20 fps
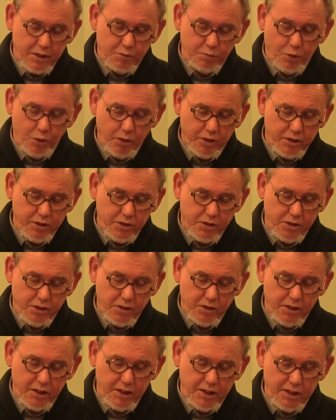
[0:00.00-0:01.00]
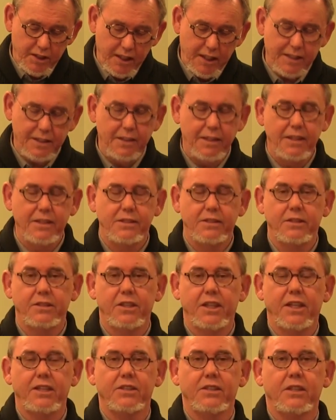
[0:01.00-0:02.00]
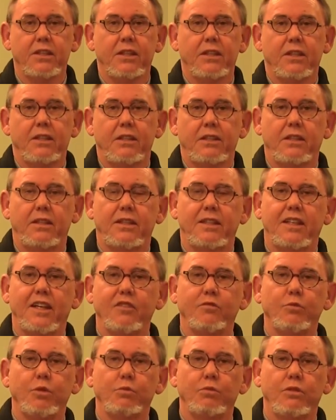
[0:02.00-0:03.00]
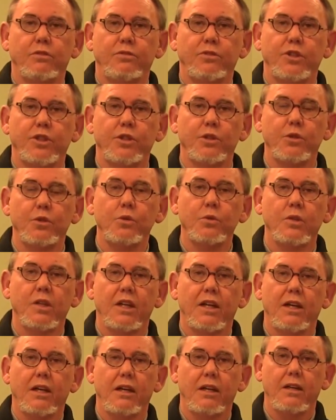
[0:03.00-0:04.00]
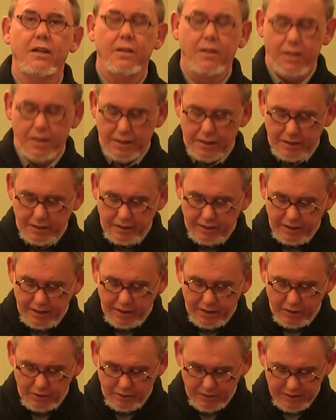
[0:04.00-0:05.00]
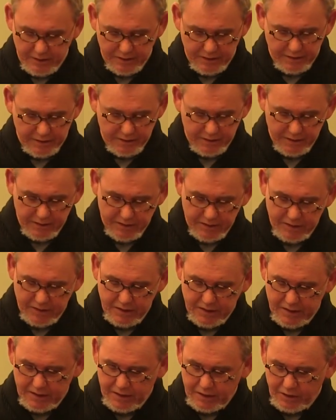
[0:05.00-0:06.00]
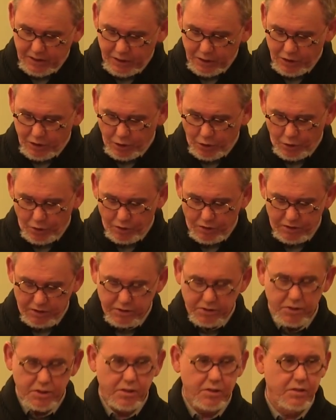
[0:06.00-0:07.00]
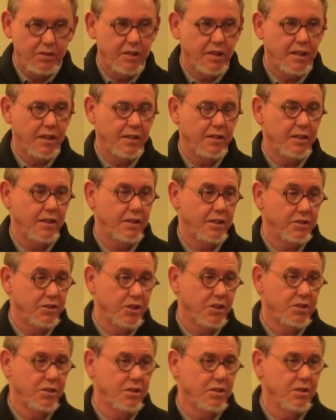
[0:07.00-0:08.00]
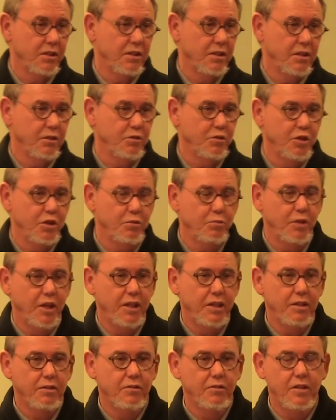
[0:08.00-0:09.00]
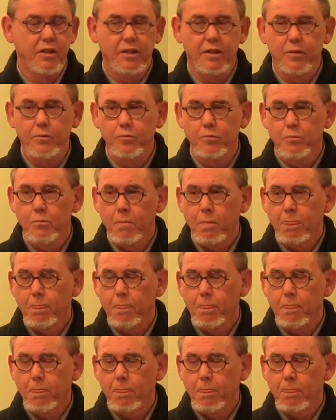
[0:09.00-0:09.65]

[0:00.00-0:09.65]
more concerning, and that they suggest that the government review their goals that exist in many of the